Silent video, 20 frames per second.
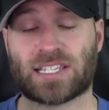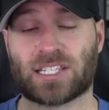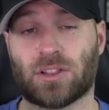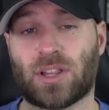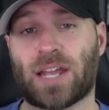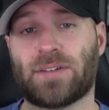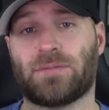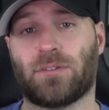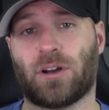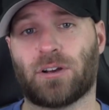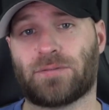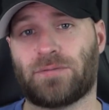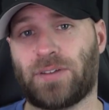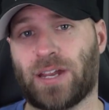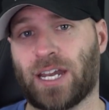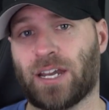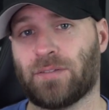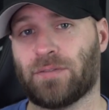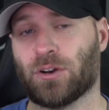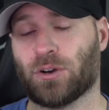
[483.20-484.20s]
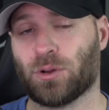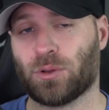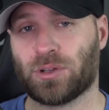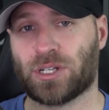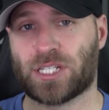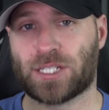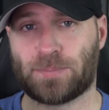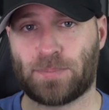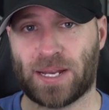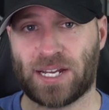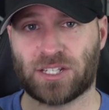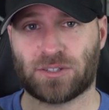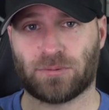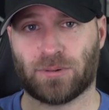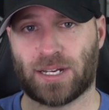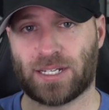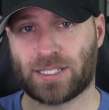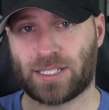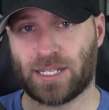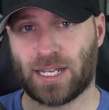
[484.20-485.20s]
As a lifelong fan of the early
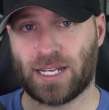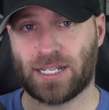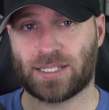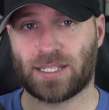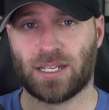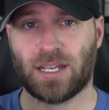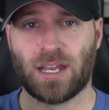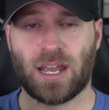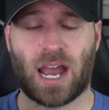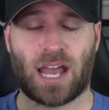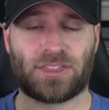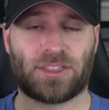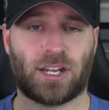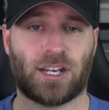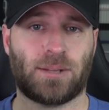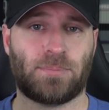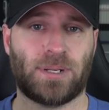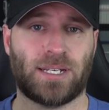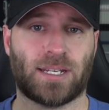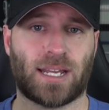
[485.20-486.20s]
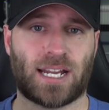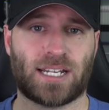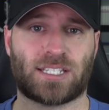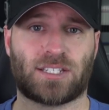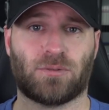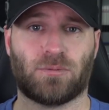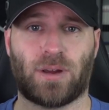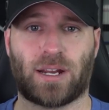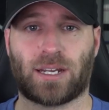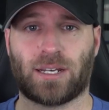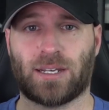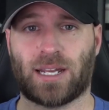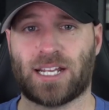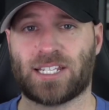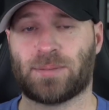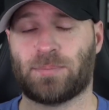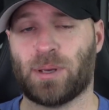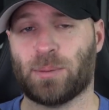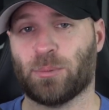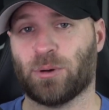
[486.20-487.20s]
space race days, I thought it'd be nice to
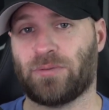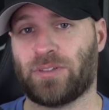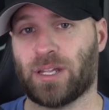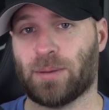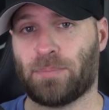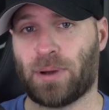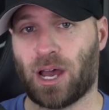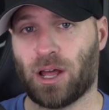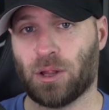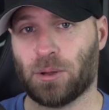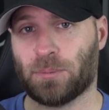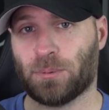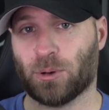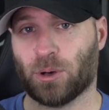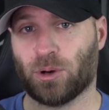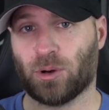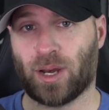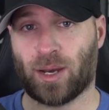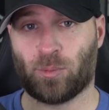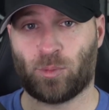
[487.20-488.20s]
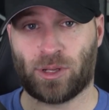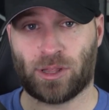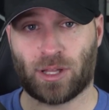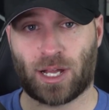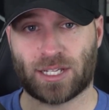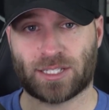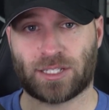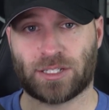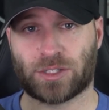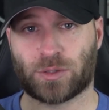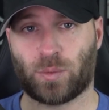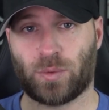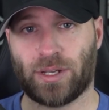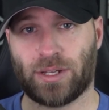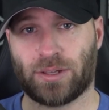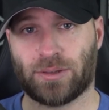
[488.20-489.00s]
recognize a member of the Apollo program we lost this